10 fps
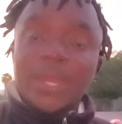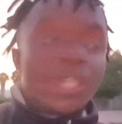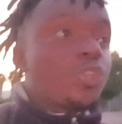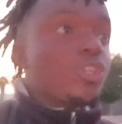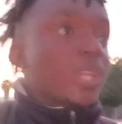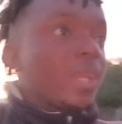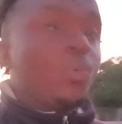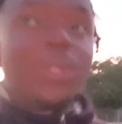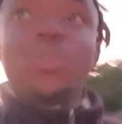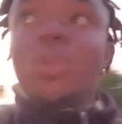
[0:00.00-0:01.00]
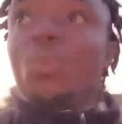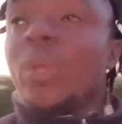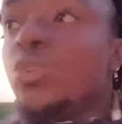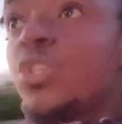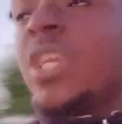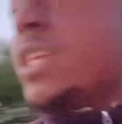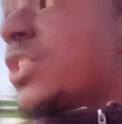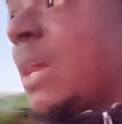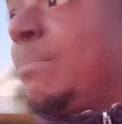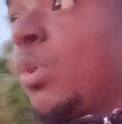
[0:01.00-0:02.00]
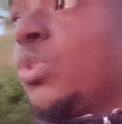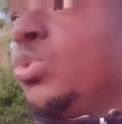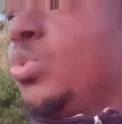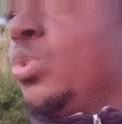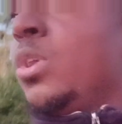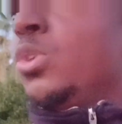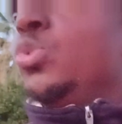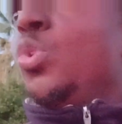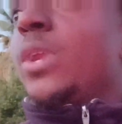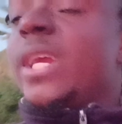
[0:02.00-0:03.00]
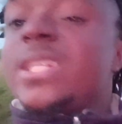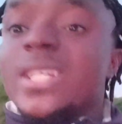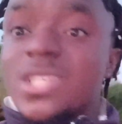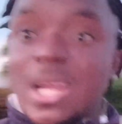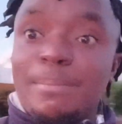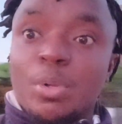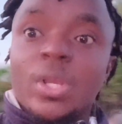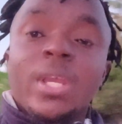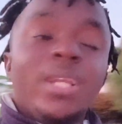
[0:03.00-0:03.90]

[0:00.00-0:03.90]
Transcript: It's just like when you see a signboard, you read the signboard.